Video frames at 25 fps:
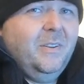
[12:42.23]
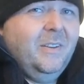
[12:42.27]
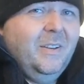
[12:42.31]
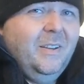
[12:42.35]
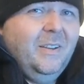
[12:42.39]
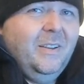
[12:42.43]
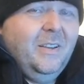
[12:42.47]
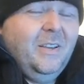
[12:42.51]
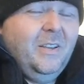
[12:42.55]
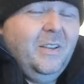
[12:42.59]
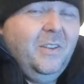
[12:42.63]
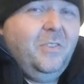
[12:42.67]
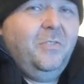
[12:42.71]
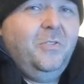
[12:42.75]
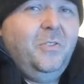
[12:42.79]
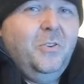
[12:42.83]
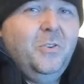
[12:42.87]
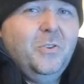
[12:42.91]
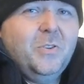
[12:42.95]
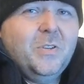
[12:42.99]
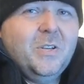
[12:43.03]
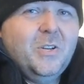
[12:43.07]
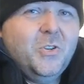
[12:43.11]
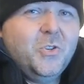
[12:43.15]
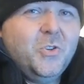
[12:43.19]
his
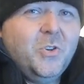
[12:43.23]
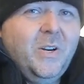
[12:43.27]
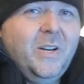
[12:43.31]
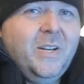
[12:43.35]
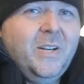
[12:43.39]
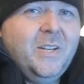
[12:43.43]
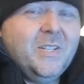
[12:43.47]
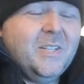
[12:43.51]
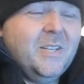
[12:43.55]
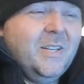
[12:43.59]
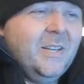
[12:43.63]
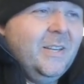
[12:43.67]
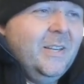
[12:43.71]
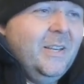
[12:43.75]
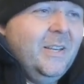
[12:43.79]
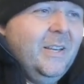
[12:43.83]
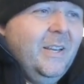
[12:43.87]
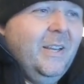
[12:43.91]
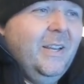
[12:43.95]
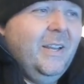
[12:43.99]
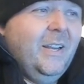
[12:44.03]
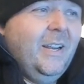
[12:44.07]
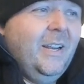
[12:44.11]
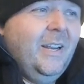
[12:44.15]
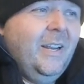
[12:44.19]
views on tracing,
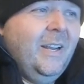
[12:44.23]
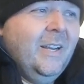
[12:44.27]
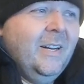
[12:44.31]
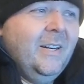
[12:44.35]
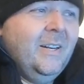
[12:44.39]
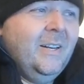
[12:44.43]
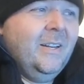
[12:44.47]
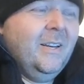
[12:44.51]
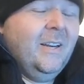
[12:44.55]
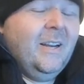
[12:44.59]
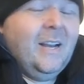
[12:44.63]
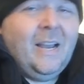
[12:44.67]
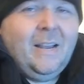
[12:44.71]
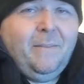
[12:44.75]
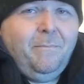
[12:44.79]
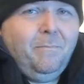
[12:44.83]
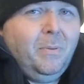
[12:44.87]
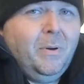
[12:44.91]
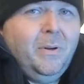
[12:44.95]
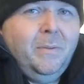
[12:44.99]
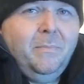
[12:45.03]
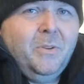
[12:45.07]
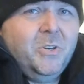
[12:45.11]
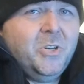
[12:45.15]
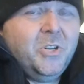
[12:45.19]
and uh, I
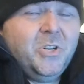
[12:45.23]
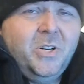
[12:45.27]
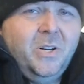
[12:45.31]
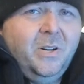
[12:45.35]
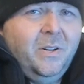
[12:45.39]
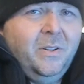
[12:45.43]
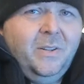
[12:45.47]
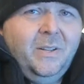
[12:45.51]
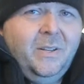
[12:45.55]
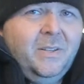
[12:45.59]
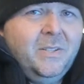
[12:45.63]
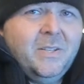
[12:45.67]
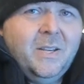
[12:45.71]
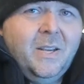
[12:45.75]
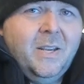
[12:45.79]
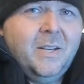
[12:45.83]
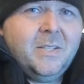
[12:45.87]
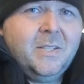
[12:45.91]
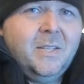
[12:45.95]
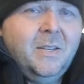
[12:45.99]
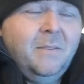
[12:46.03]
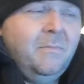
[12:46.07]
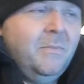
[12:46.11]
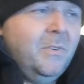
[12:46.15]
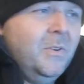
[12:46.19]
pretty much share the exact
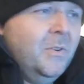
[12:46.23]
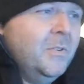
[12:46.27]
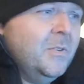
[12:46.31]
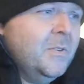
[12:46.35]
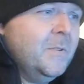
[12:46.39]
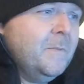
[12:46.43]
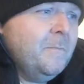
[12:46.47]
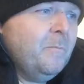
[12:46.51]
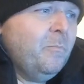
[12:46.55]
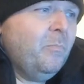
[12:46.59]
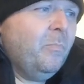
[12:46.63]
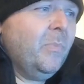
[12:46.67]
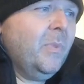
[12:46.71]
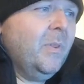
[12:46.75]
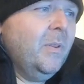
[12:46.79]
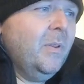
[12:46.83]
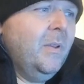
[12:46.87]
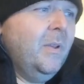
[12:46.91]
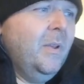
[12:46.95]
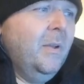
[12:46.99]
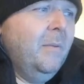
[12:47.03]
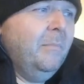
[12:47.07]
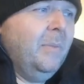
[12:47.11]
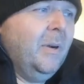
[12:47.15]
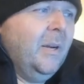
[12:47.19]
same views.
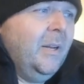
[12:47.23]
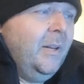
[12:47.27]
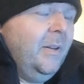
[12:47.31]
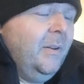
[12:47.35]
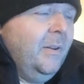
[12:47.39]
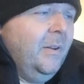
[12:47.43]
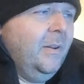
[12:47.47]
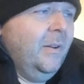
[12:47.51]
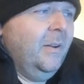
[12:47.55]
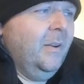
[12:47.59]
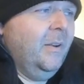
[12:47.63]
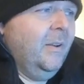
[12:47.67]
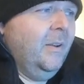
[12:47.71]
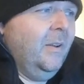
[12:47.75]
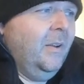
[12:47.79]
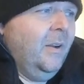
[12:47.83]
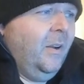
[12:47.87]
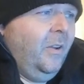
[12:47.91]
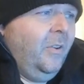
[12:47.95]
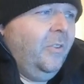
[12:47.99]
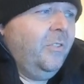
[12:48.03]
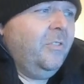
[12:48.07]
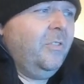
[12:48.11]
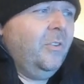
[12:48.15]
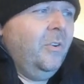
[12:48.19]
But
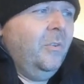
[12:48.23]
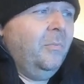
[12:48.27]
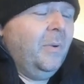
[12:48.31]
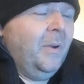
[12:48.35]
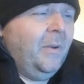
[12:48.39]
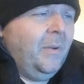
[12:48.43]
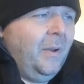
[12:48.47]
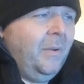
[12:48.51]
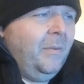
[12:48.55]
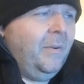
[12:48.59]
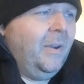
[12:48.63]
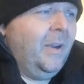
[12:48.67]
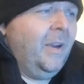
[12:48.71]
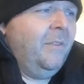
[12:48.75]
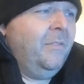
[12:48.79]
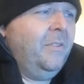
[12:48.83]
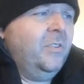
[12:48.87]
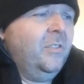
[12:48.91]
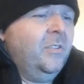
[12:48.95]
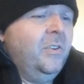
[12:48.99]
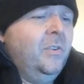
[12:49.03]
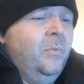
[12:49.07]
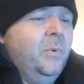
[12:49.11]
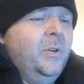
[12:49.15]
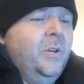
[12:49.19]
also, but I mean,
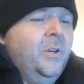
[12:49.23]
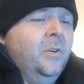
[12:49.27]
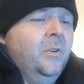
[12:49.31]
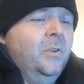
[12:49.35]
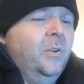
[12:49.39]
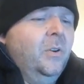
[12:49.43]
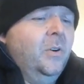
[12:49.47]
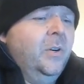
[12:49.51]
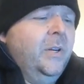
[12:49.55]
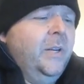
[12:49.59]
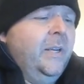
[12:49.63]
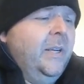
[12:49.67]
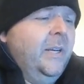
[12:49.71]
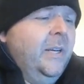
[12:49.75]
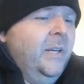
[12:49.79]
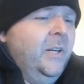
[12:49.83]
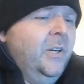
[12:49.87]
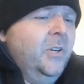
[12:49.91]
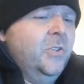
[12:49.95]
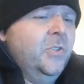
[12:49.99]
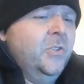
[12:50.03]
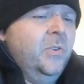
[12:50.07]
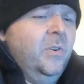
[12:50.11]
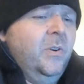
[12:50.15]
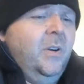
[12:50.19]
obviously when you're learning how to
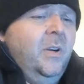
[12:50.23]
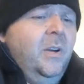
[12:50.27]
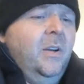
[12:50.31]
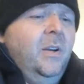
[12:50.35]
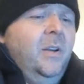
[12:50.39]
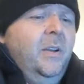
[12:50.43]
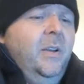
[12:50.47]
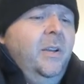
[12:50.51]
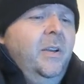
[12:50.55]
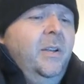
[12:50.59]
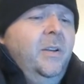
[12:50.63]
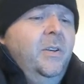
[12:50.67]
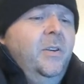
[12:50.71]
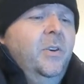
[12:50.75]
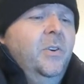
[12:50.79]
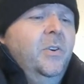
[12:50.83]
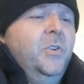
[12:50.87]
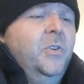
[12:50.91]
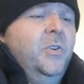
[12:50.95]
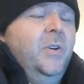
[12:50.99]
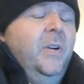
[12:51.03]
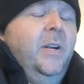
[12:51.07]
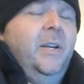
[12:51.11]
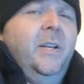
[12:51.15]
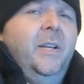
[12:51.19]
draw and you're
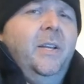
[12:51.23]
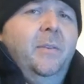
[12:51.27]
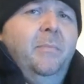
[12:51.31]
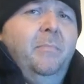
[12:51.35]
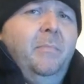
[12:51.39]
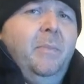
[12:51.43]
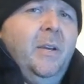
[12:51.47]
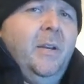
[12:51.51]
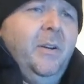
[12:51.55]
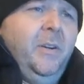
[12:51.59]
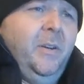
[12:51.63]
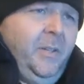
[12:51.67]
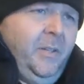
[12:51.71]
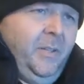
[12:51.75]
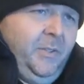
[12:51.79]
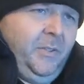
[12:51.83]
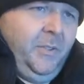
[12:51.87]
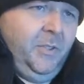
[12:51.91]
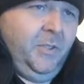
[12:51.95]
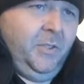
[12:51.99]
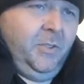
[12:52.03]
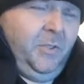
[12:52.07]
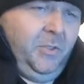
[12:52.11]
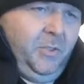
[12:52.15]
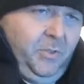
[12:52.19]
trying to get better, and
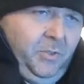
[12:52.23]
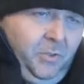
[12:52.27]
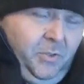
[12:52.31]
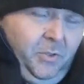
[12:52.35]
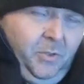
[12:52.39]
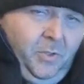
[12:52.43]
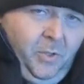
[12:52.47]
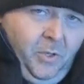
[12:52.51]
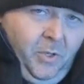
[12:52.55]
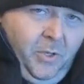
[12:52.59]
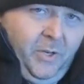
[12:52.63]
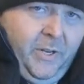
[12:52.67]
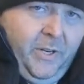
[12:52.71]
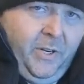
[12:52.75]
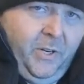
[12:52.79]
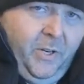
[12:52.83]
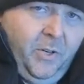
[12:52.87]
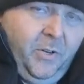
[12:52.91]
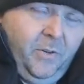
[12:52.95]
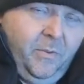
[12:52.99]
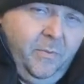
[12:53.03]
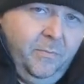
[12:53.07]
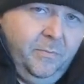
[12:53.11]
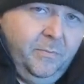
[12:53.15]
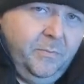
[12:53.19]
you're learning
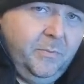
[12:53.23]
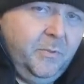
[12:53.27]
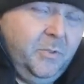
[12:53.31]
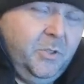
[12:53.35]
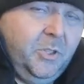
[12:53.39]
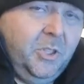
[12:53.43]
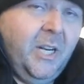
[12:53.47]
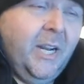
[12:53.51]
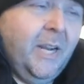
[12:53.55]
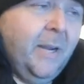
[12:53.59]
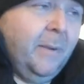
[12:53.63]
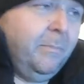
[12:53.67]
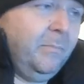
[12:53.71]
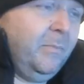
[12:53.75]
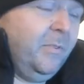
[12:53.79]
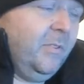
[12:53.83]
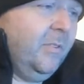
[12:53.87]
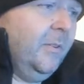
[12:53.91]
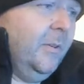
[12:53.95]
your chops,